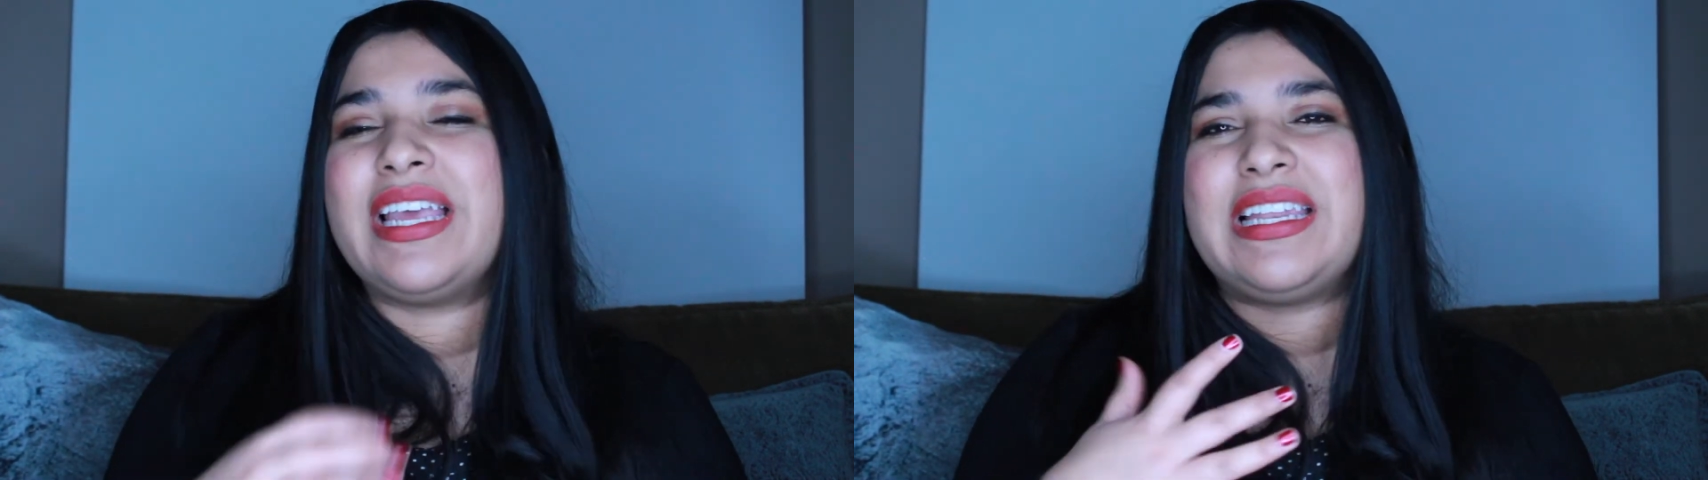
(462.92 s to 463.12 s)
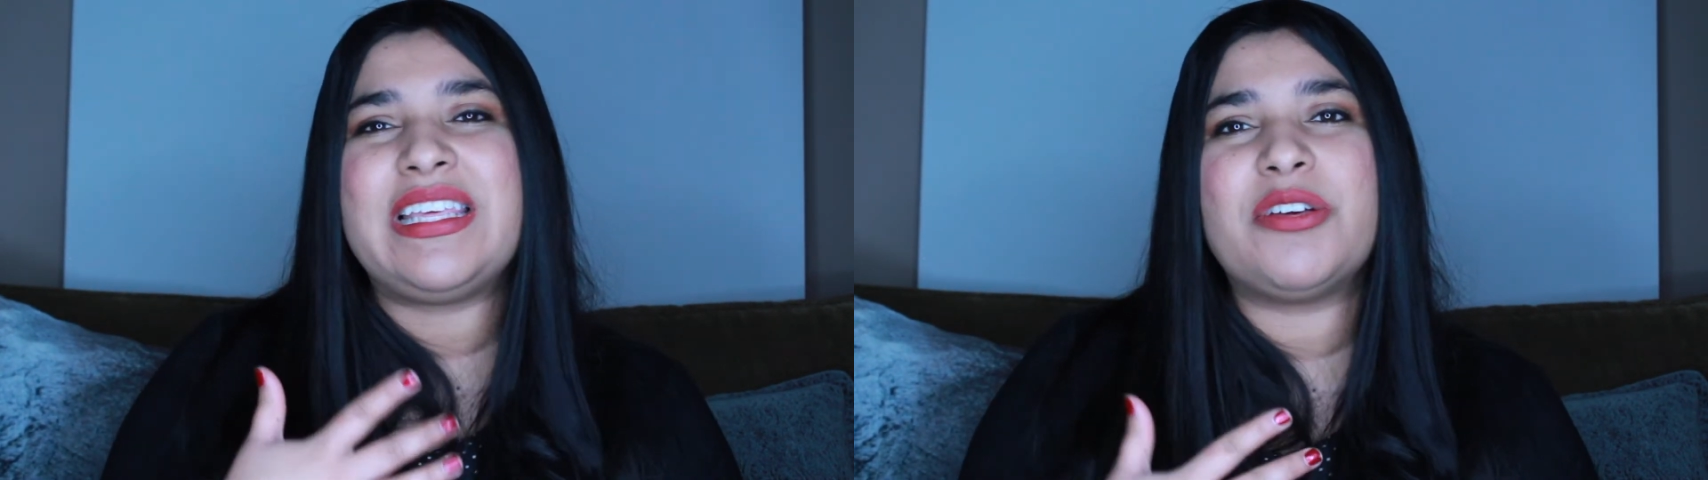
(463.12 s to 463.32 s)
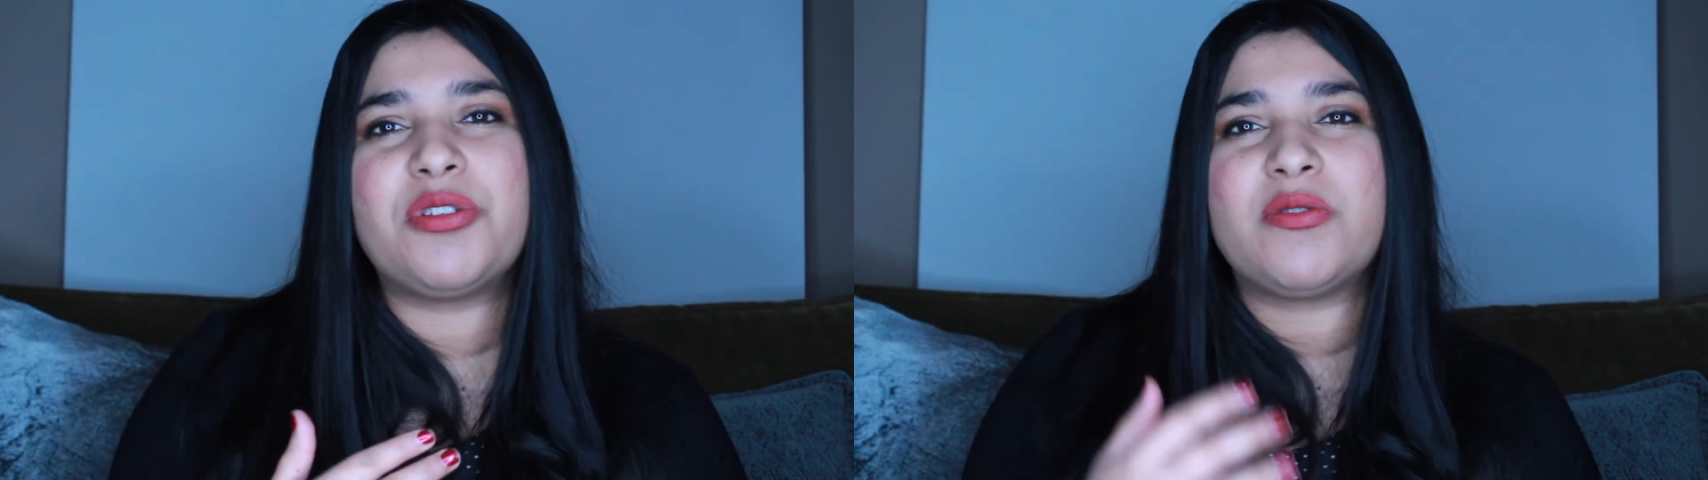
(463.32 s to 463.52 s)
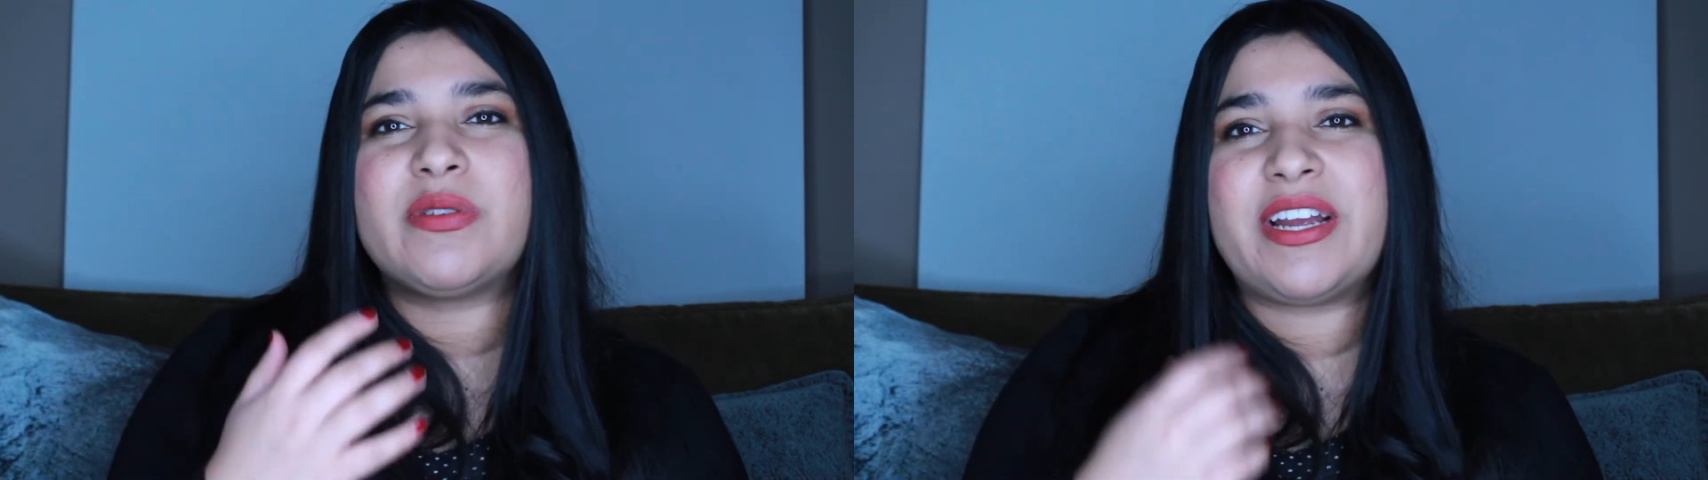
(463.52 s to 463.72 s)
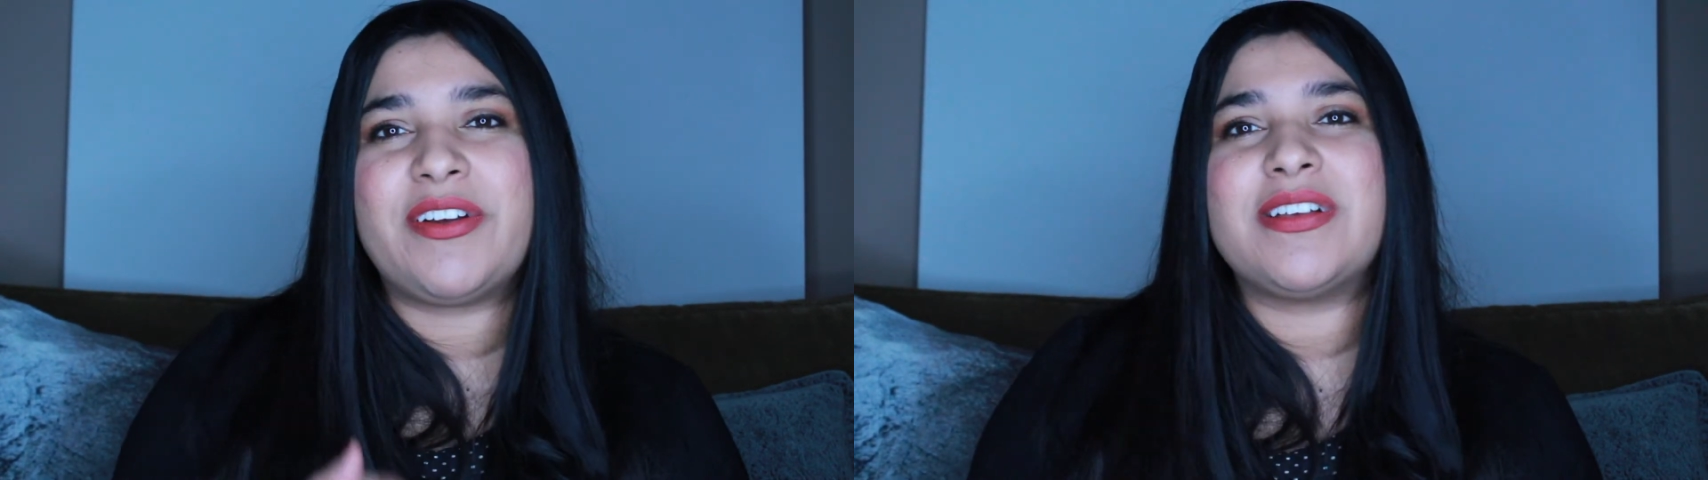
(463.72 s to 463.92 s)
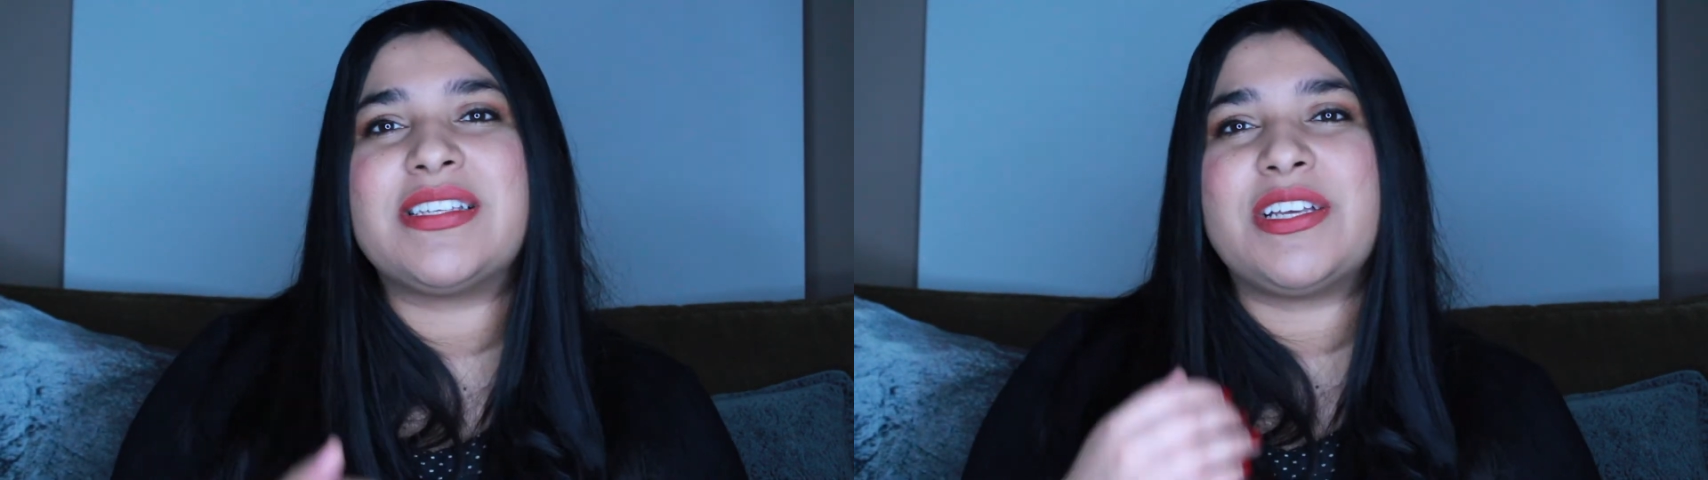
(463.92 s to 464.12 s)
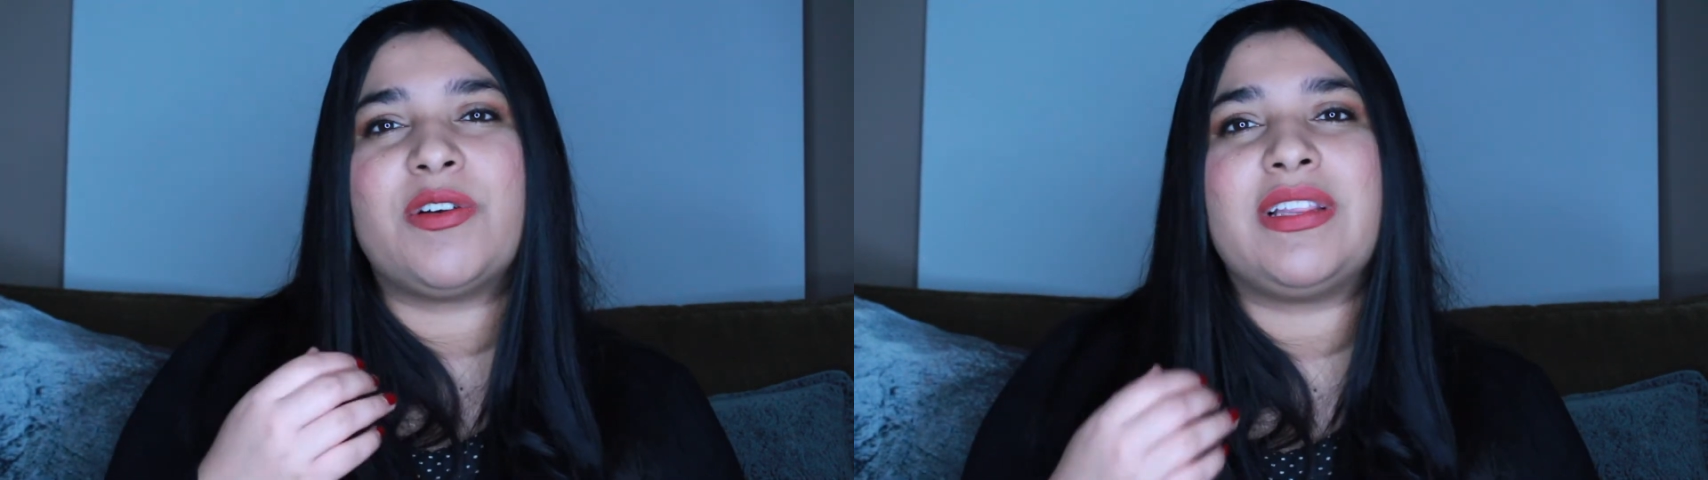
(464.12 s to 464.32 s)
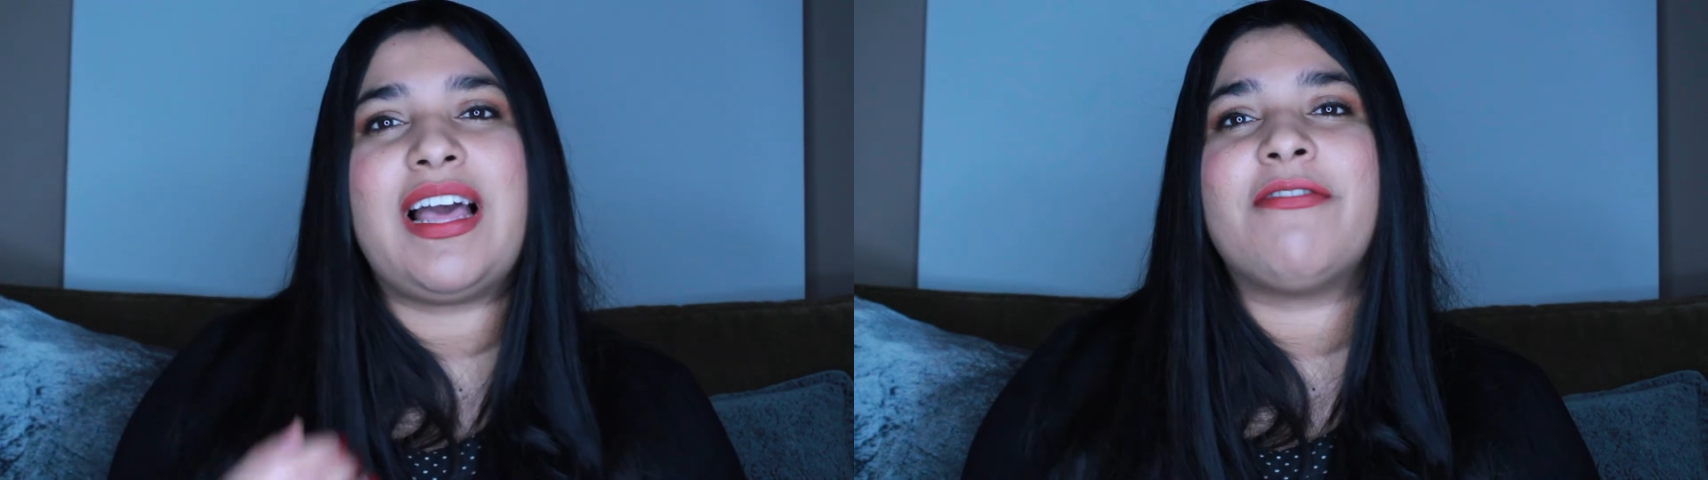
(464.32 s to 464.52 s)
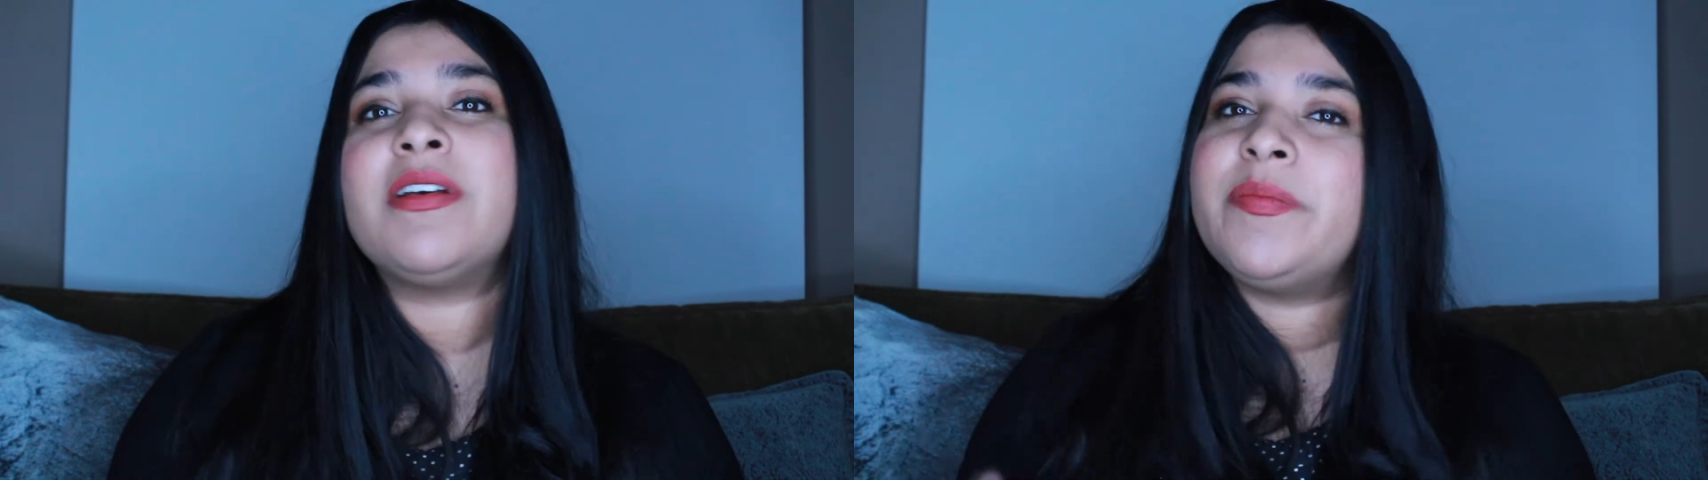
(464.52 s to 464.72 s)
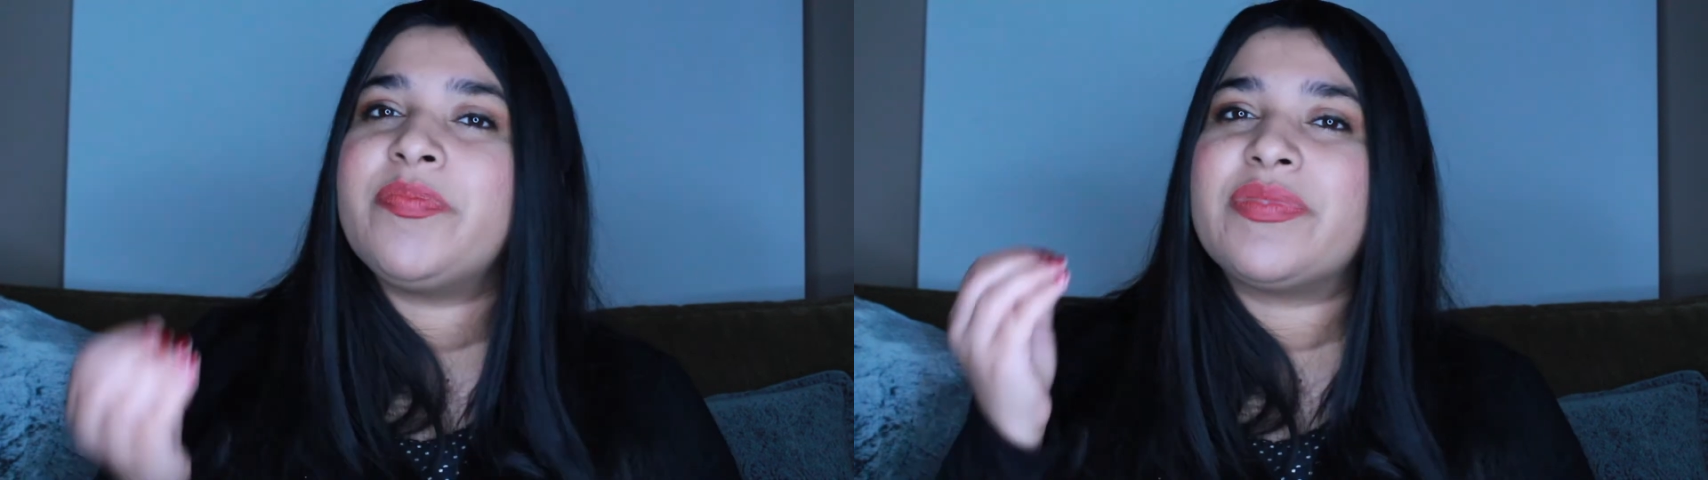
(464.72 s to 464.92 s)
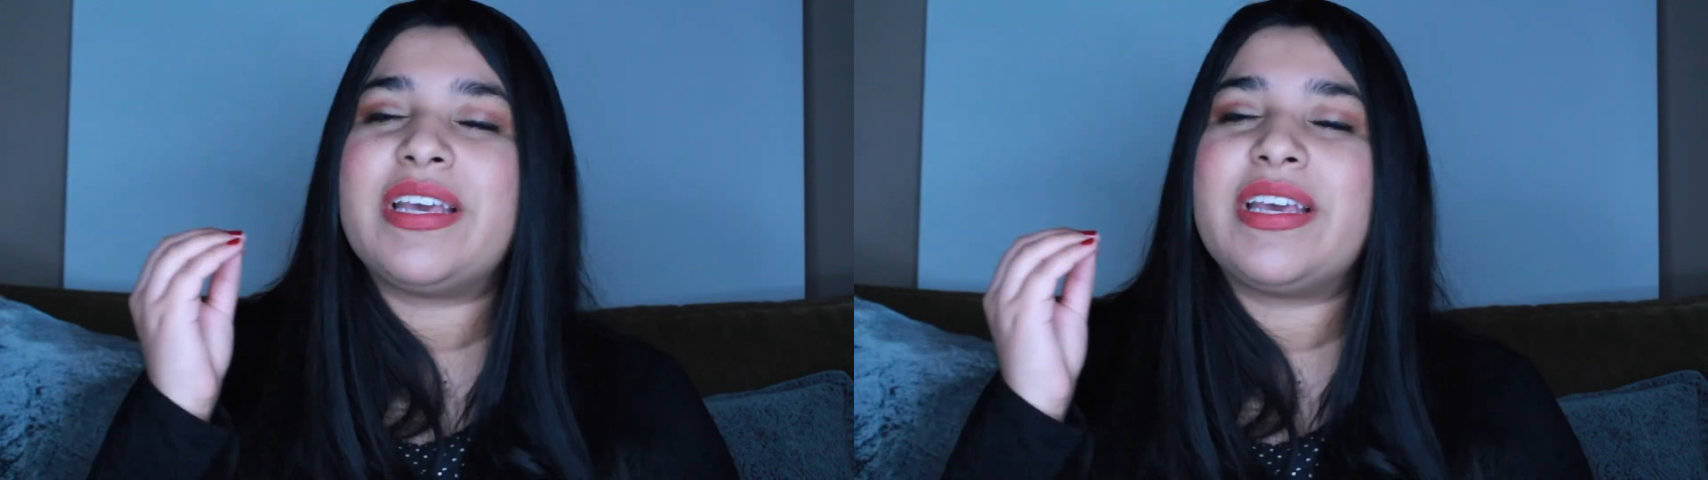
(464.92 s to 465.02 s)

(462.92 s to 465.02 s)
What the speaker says: and heal those areas in your life,